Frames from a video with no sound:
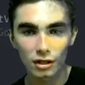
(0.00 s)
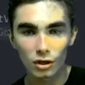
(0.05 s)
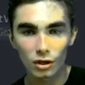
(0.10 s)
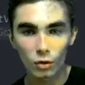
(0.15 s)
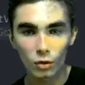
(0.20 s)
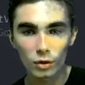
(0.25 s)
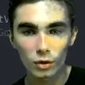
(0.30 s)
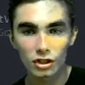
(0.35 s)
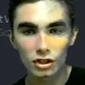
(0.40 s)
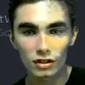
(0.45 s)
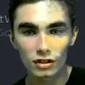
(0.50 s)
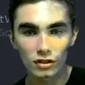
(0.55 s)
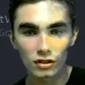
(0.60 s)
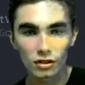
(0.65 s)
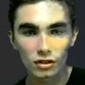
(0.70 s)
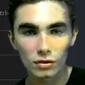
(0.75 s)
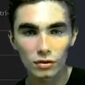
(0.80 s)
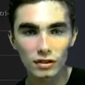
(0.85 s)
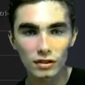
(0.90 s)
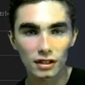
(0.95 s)
which is
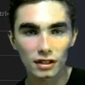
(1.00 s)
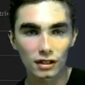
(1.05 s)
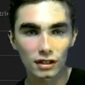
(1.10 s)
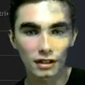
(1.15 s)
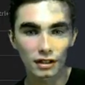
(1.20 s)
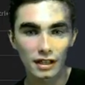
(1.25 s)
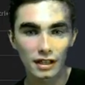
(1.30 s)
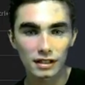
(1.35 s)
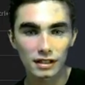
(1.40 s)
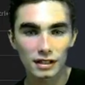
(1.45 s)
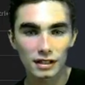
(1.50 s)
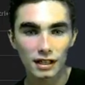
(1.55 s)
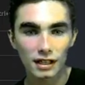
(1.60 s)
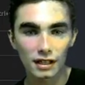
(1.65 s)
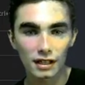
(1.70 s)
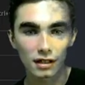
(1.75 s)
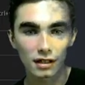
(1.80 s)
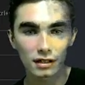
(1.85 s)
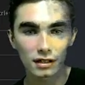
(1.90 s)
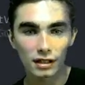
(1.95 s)
using our NDK
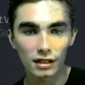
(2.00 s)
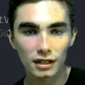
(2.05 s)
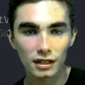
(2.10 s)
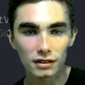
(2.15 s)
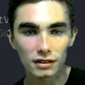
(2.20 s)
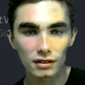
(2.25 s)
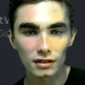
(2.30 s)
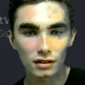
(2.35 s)
context.